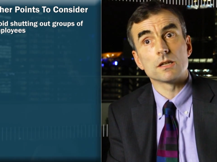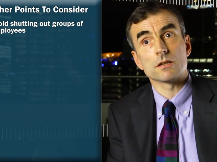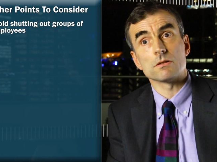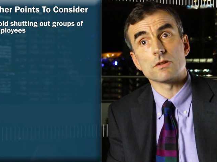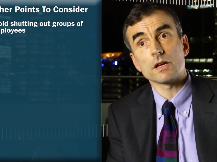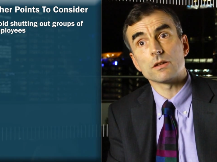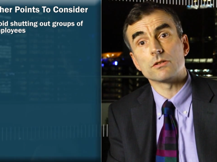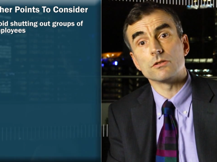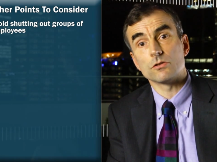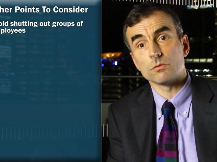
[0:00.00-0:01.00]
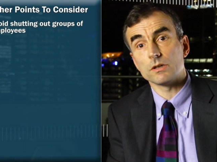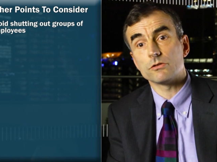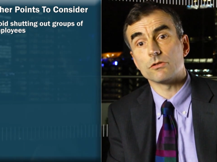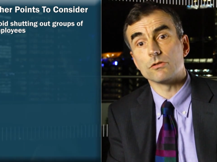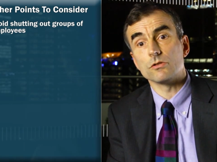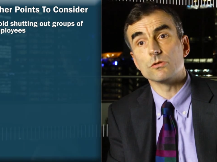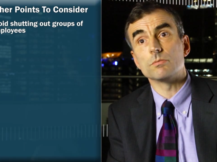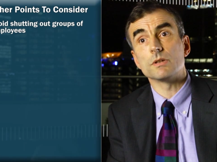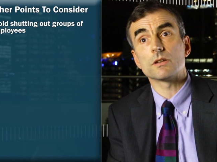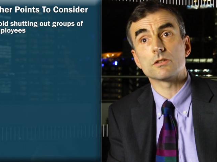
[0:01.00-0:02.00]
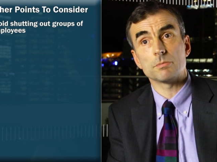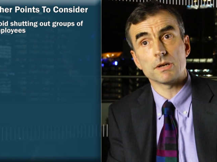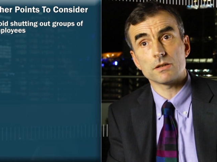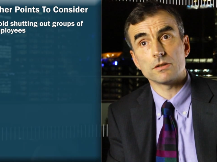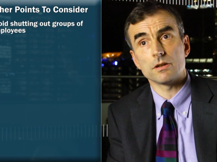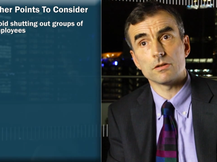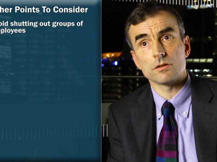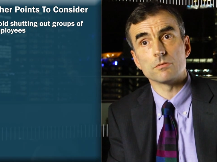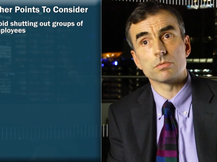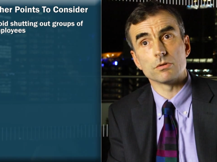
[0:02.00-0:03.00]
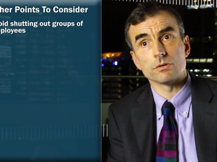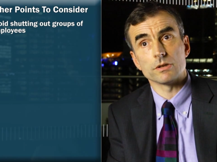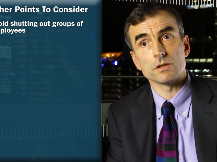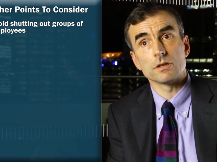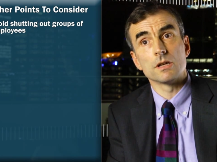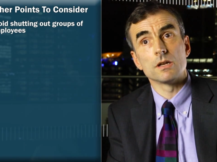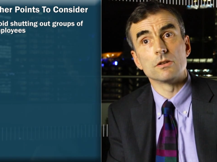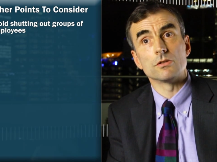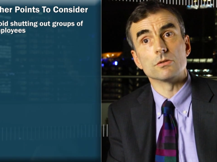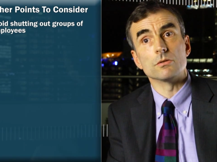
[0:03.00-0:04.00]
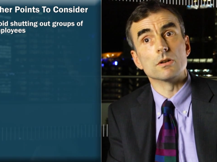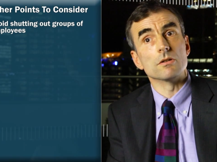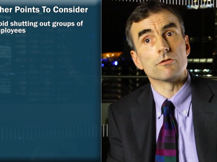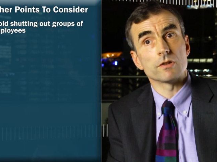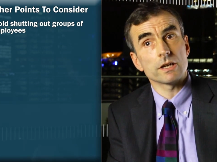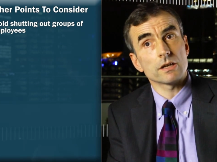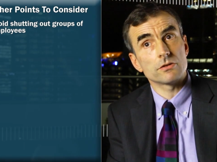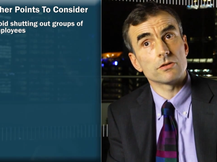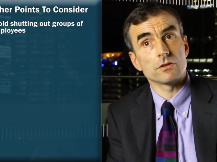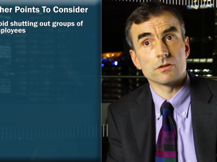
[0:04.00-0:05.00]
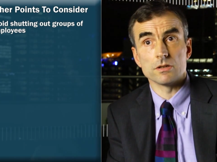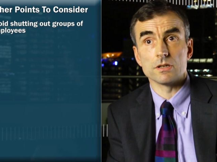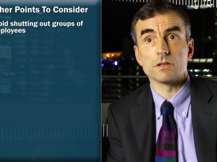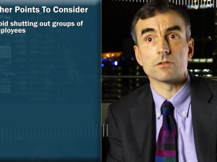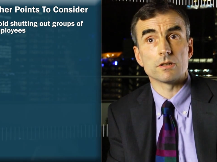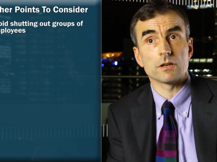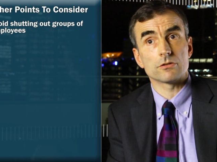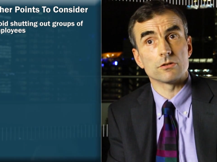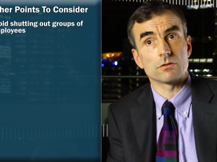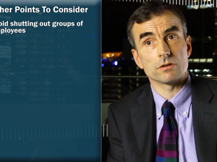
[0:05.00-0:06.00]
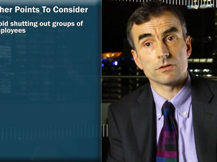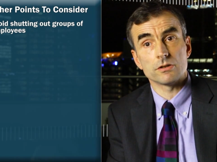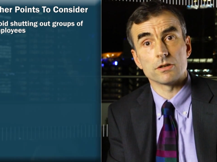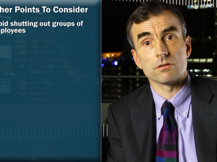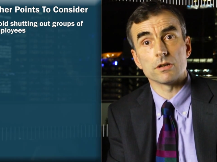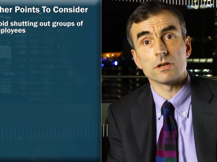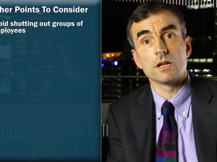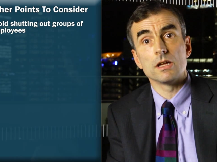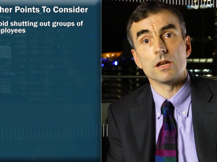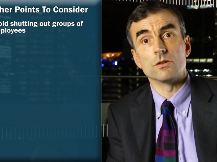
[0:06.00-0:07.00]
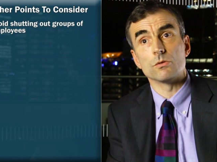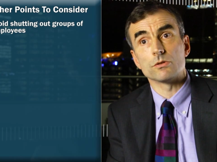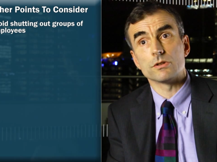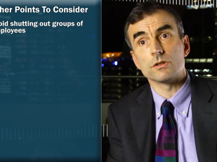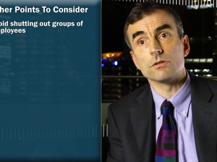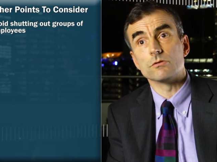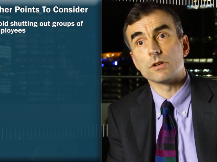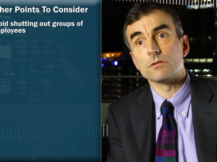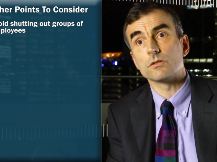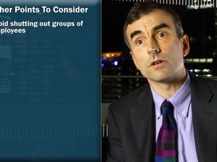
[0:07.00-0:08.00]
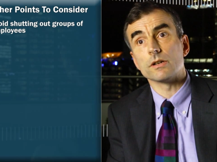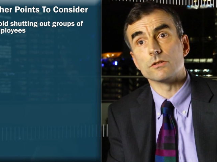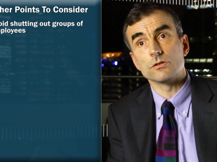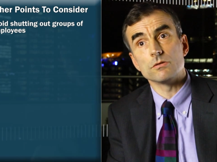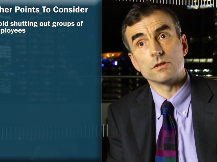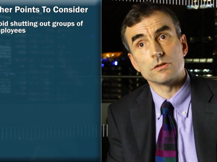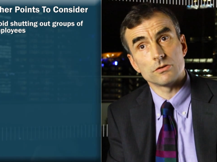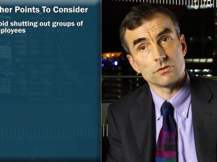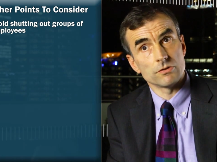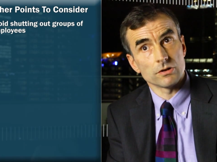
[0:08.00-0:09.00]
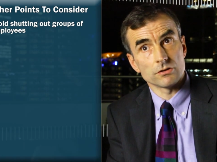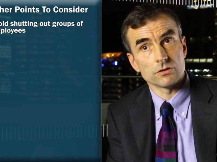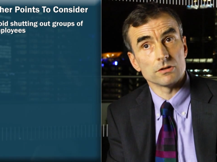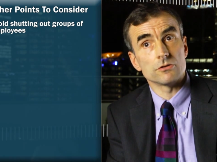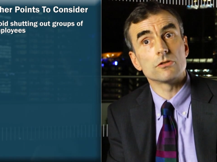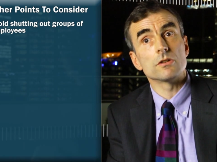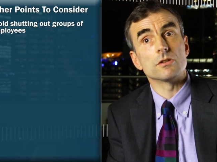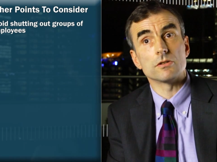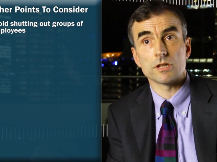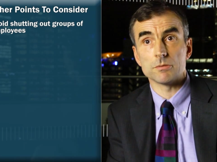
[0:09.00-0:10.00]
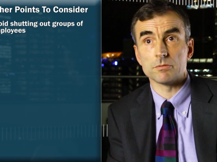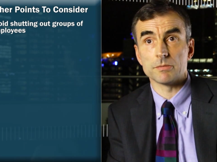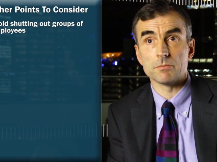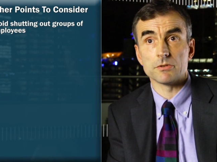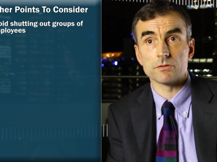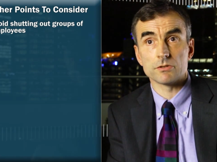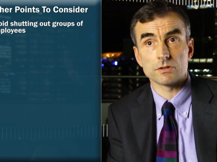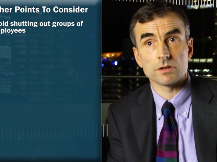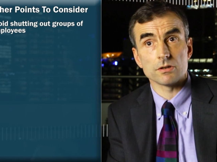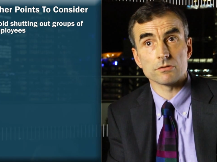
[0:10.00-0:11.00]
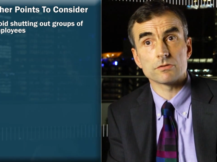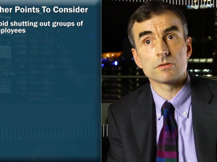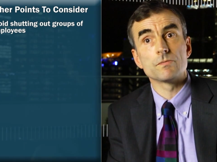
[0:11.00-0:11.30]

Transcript: Now, in that situation, you'd be expected as an employee to flex the selection criteria in order that you don't unduly disadvantage disabled members of staff.